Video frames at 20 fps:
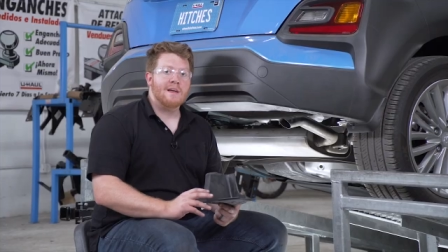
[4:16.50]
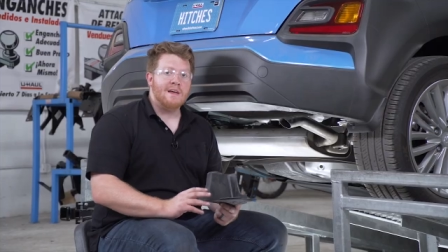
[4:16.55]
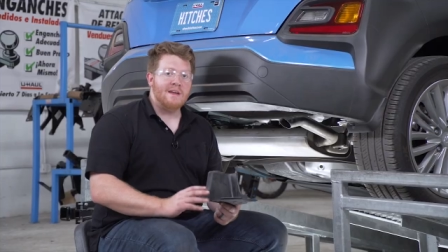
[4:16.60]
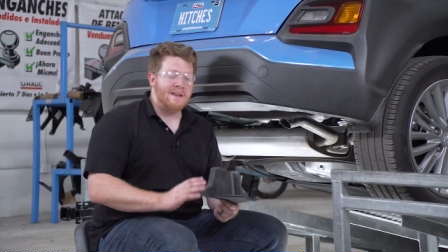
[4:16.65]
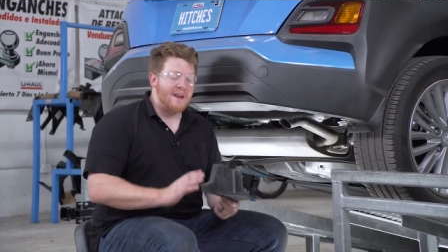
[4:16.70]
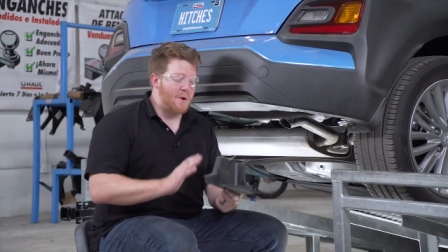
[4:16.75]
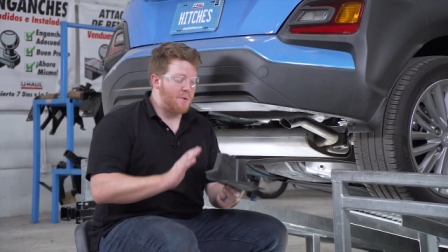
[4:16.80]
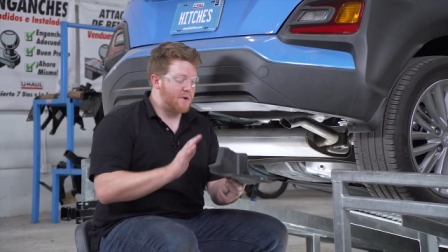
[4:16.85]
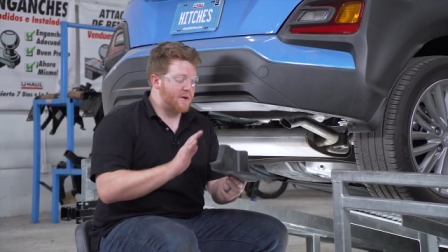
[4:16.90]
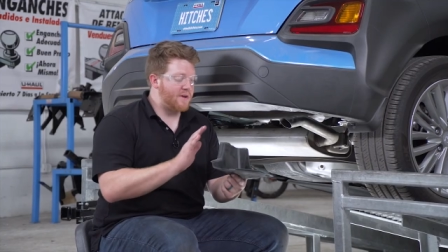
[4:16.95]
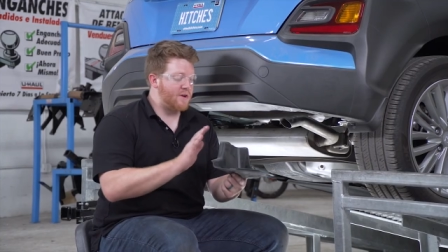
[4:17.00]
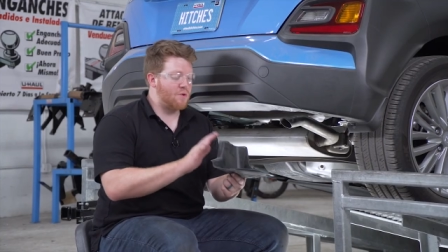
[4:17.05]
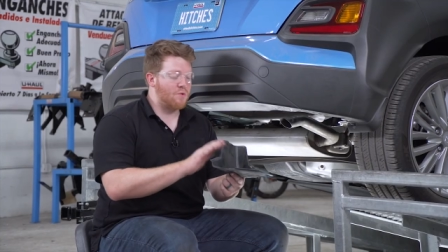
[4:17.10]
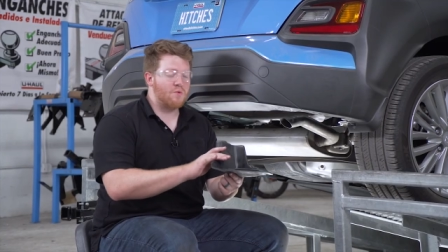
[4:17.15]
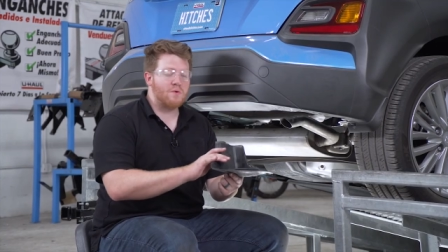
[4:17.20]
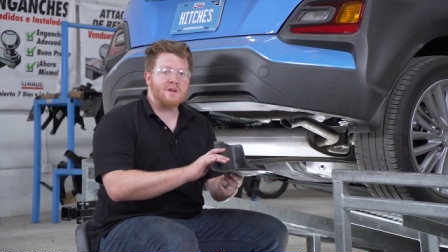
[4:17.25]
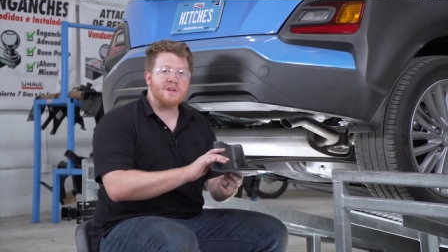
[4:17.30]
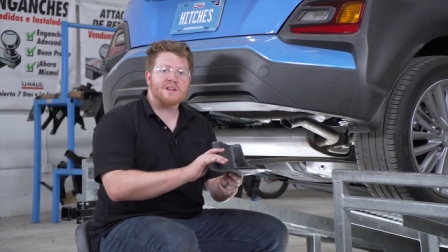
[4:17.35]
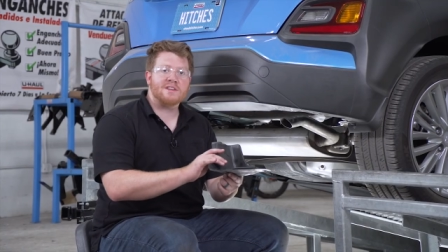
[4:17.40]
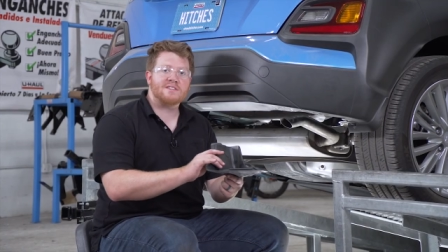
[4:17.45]
Now we're going to
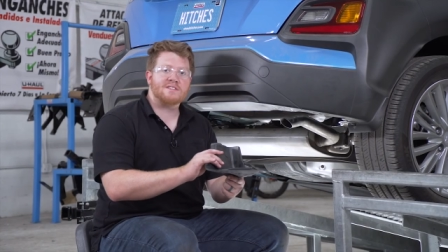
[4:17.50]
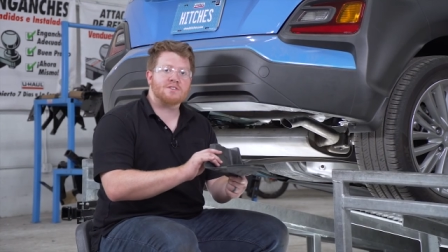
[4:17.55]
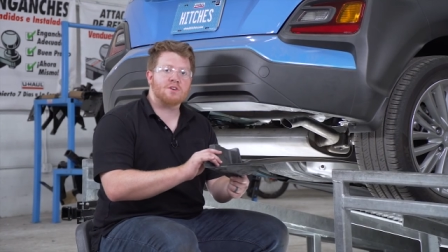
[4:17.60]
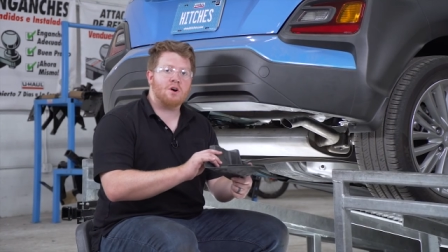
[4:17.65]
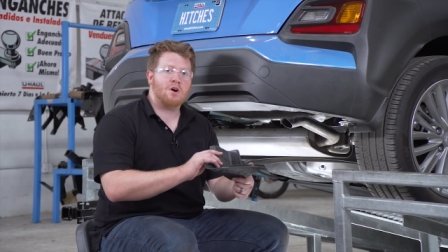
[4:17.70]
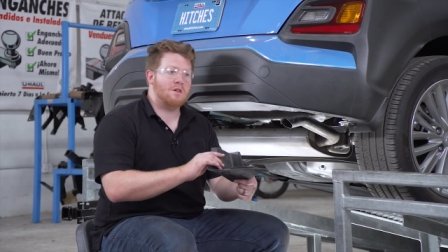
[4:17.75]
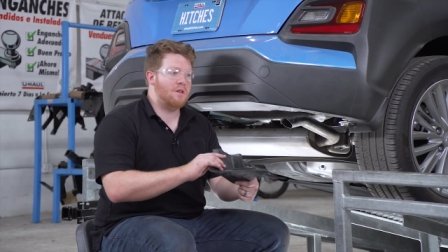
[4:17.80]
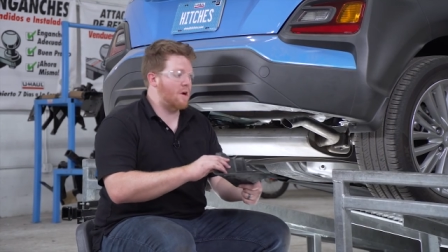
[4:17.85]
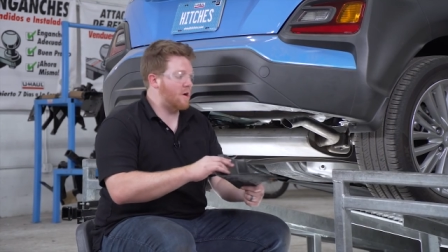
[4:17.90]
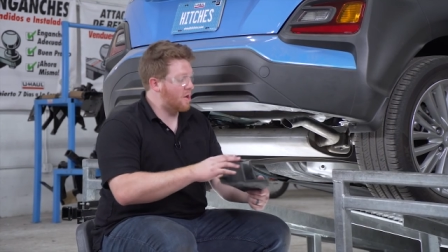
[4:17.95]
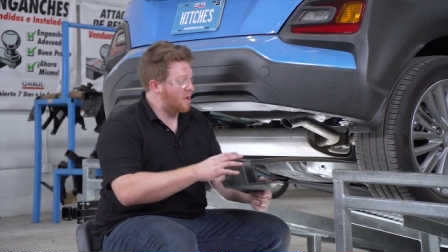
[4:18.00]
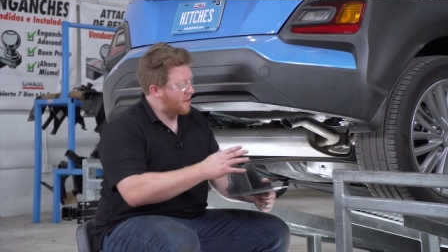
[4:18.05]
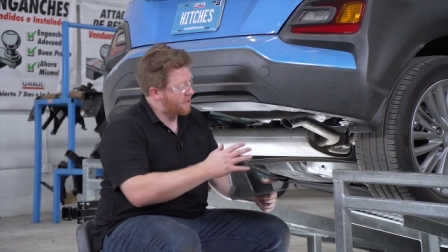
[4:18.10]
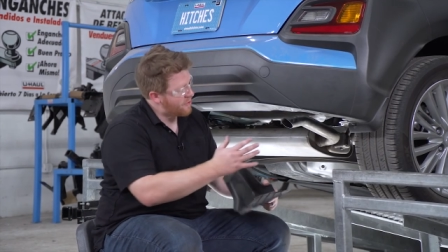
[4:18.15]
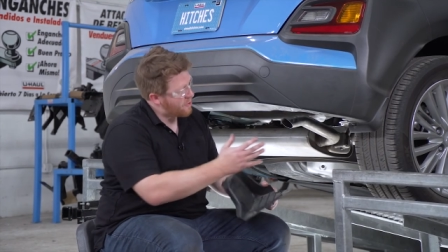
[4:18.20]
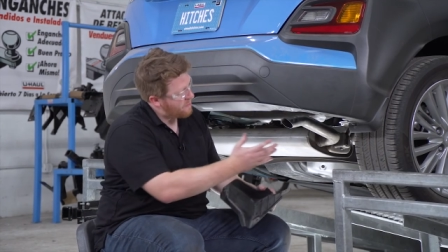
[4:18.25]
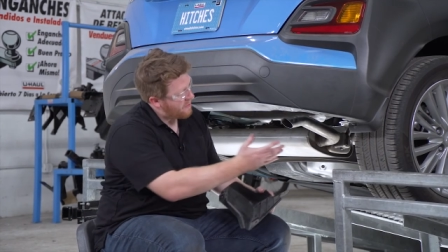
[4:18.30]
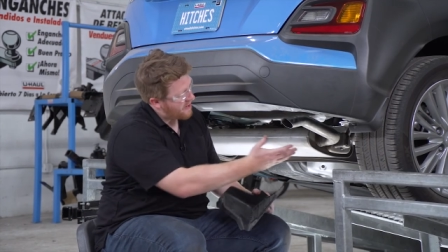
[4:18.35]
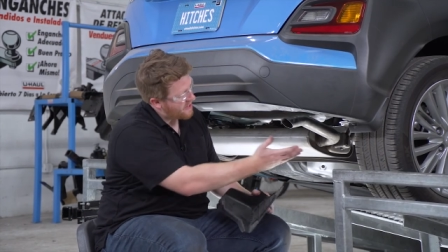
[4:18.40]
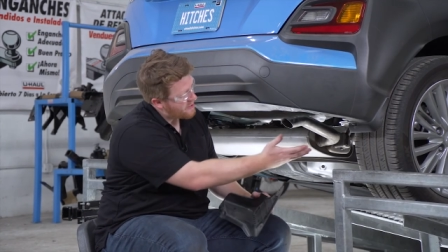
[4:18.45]
reinstall our
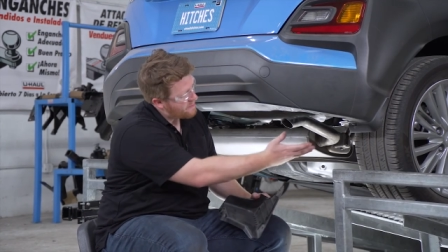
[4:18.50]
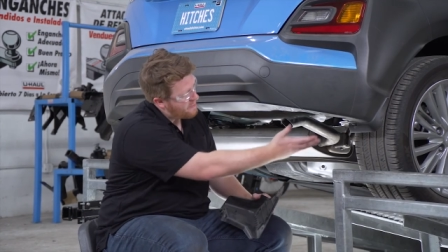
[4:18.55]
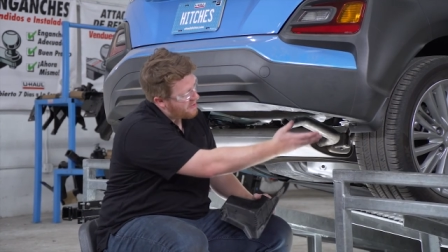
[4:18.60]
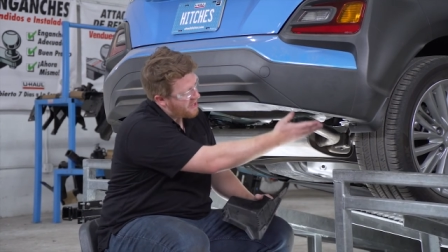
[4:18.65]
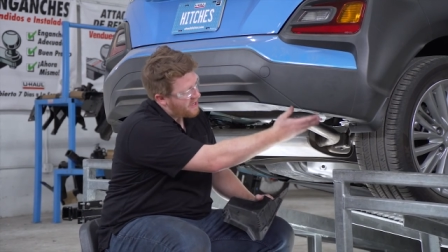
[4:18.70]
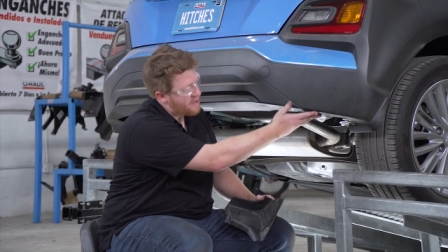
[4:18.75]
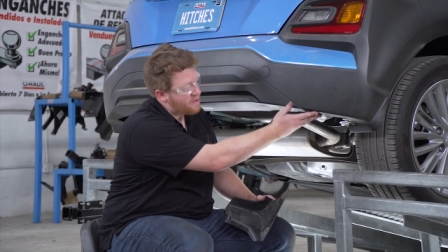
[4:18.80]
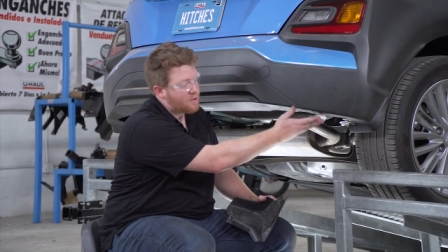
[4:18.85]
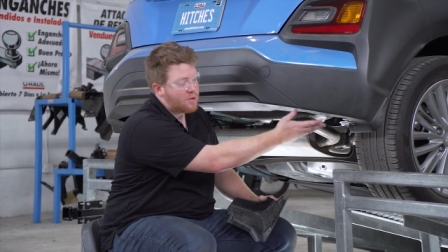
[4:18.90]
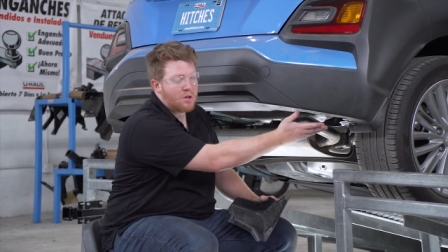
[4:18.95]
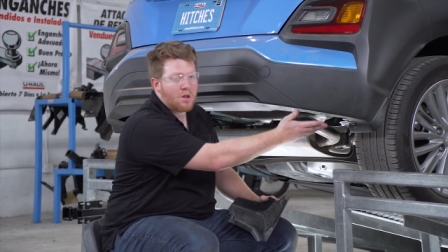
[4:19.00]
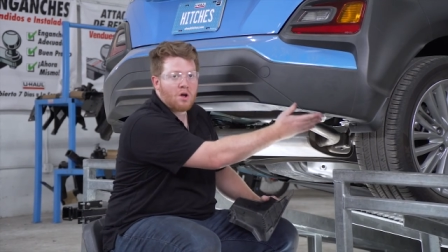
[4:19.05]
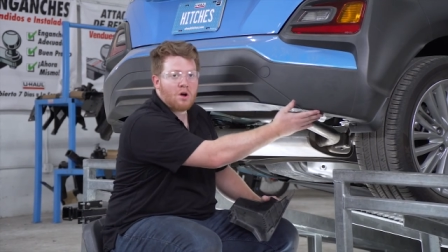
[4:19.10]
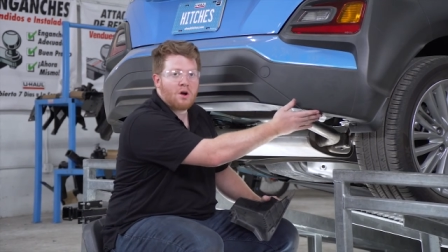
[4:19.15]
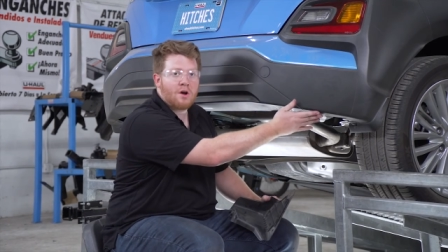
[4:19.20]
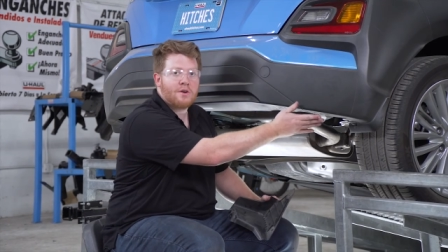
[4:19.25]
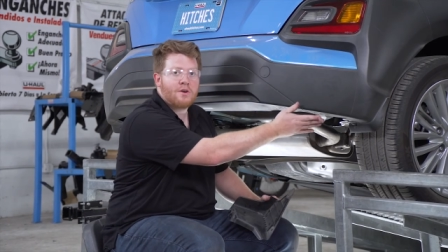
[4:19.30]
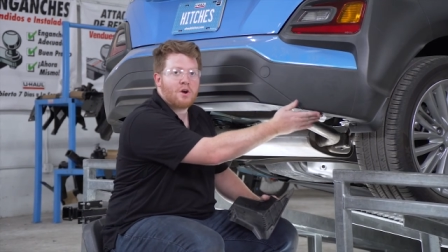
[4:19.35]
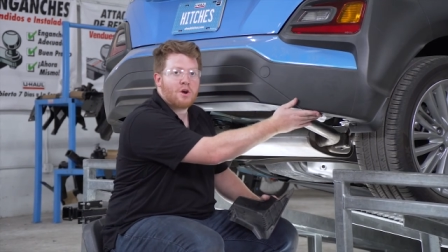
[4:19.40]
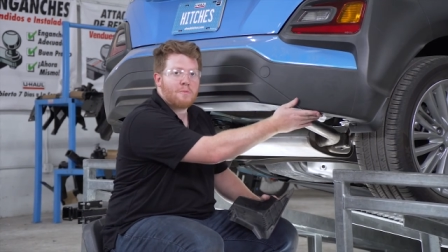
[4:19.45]
underbody panel
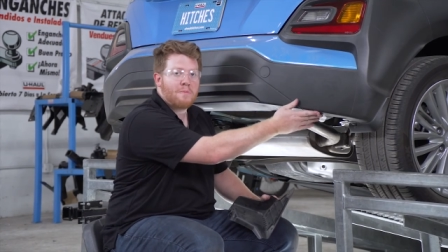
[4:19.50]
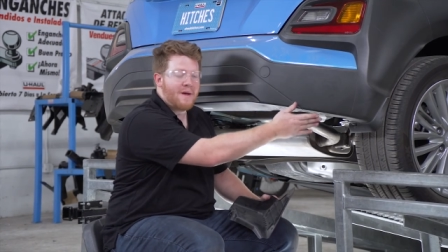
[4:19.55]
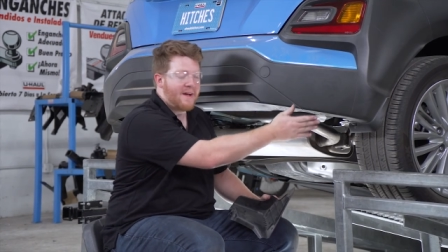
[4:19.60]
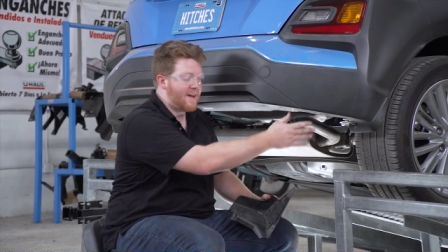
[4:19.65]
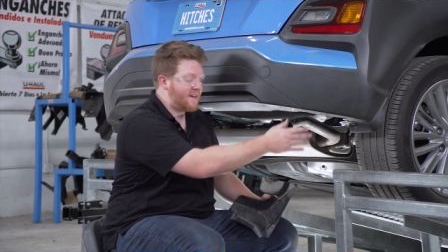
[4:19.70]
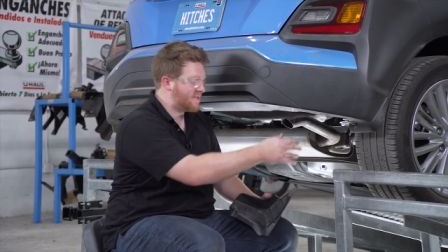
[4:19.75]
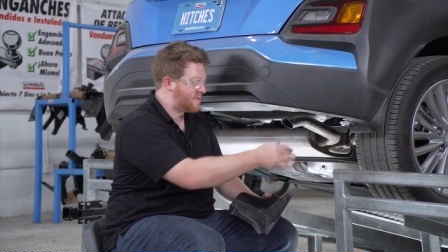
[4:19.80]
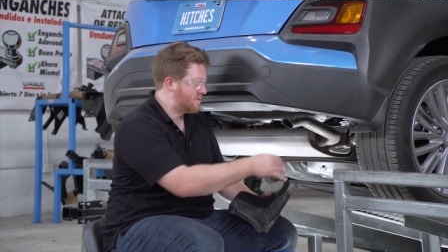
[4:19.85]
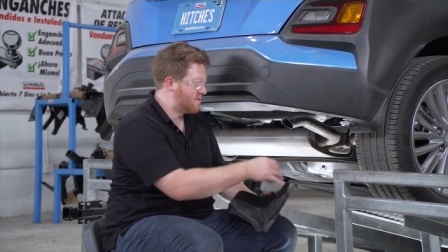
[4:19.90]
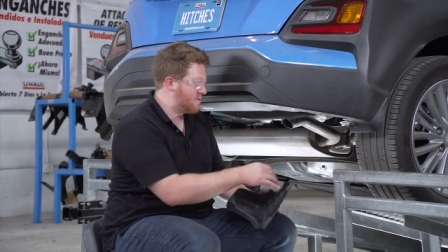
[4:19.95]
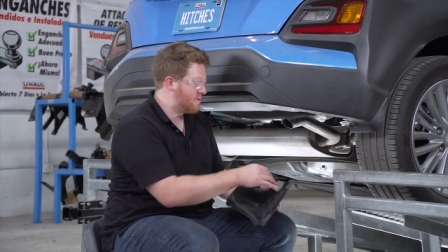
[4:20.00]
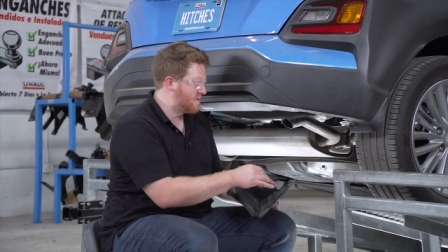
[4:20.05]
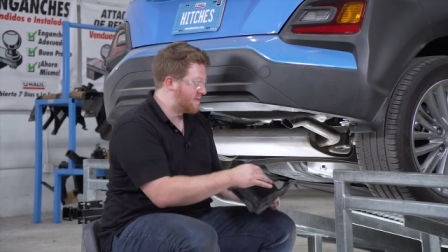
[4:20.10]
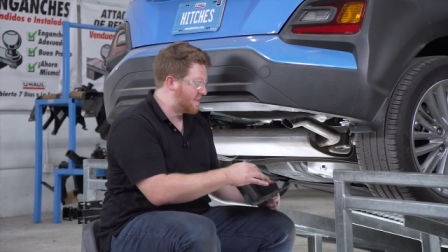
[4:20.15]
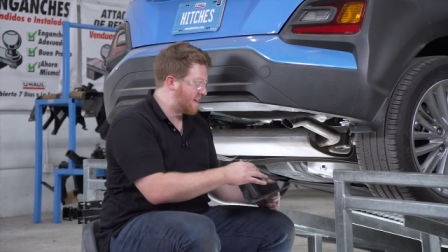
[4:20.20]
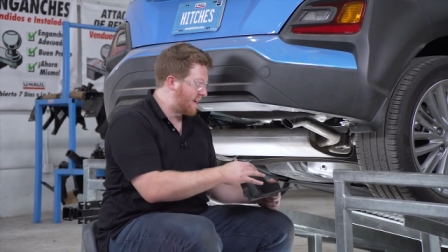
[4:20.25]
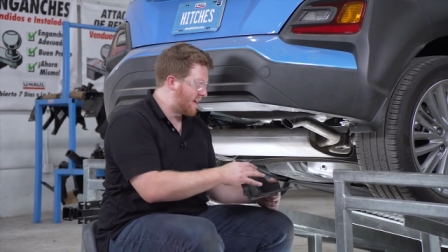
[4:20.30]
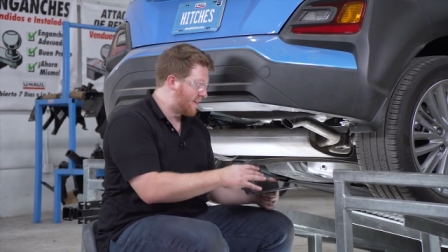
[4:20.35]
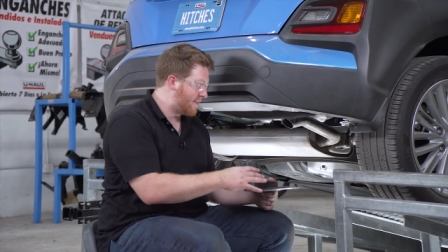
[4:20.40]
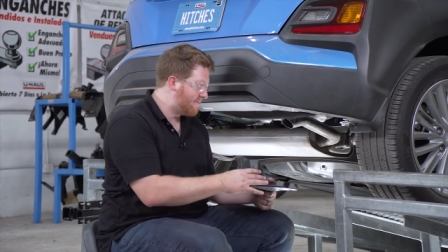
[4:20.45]
on our passenger
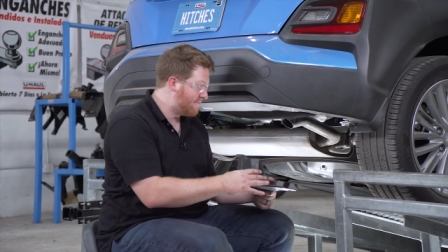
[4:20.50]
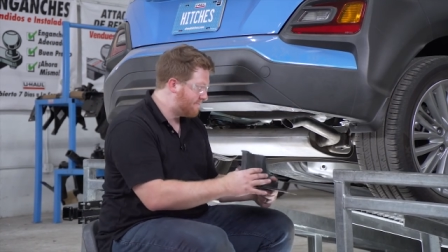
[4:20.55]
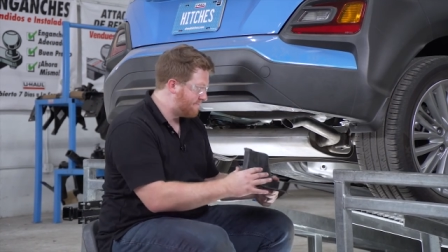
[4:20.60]
side.